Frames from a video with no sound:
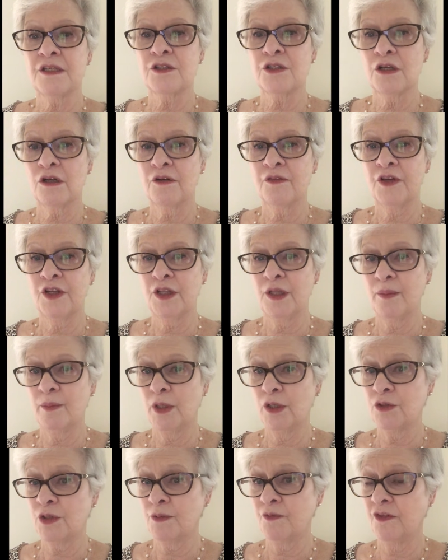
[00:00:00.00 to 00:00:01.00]
serving the
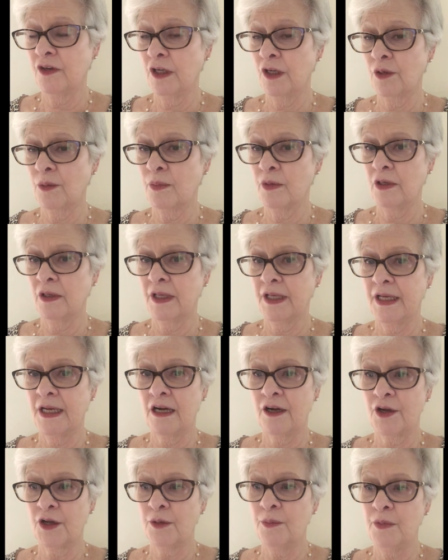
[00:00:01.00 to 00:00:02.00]
most vulnerable in
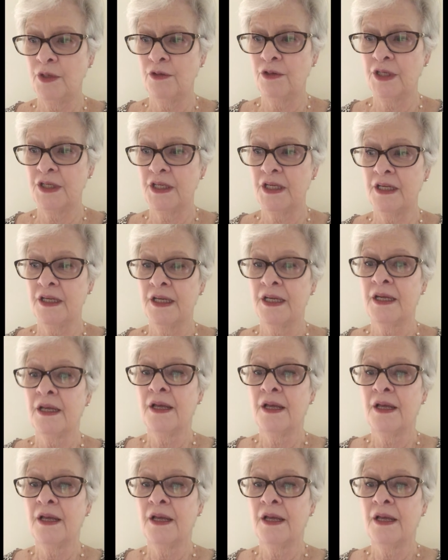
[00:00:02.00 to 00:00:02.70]
our community